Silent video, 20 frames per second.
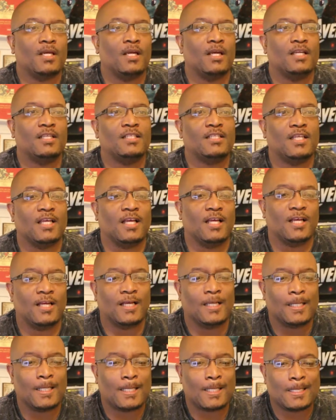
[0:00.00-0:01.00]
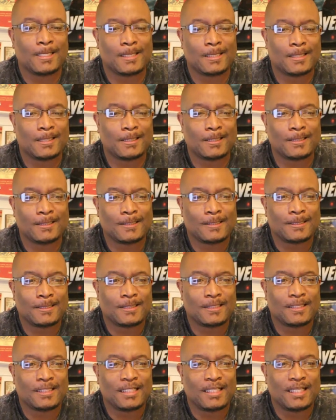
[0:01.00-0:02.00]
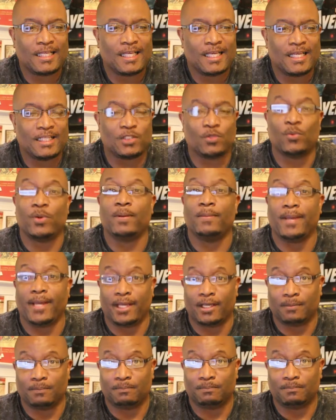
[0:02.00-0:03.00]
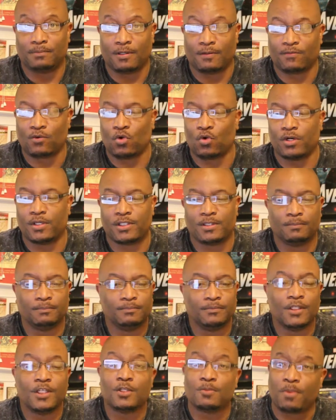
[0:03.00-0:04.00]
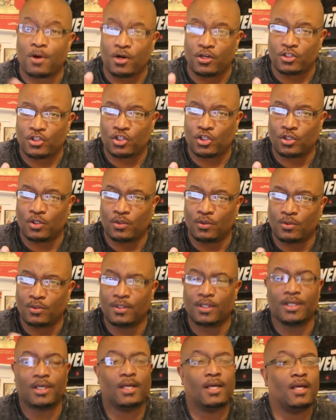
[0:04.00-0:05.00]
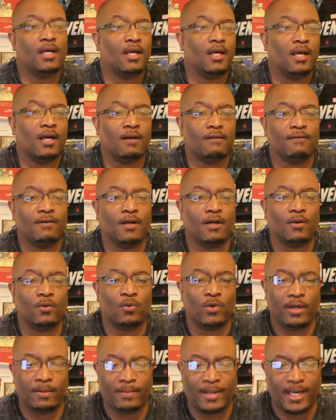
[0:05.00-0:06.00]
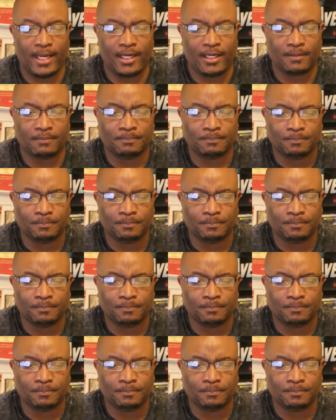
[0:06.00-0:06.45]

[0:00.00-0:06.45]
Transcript: It's a remake, of course. It's part 2 of a remake.